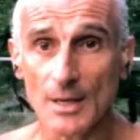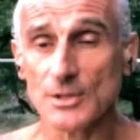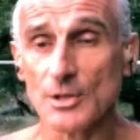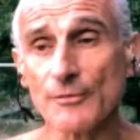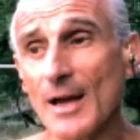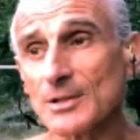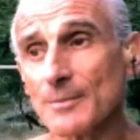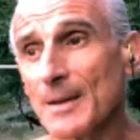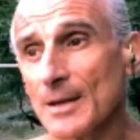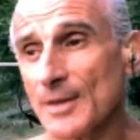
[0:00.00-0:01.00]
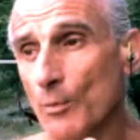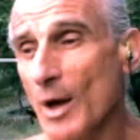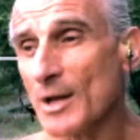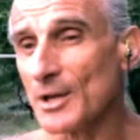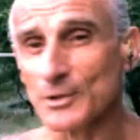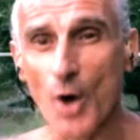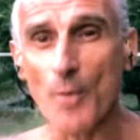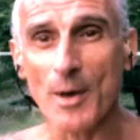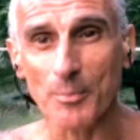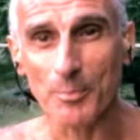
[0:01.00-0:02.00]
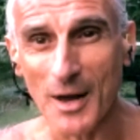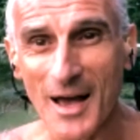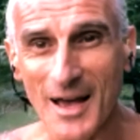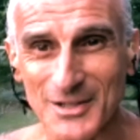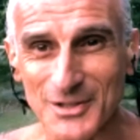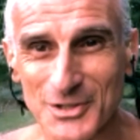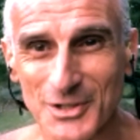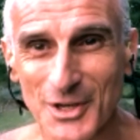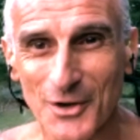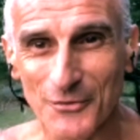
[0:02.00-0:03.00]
So in fact, they won a Nobel Prize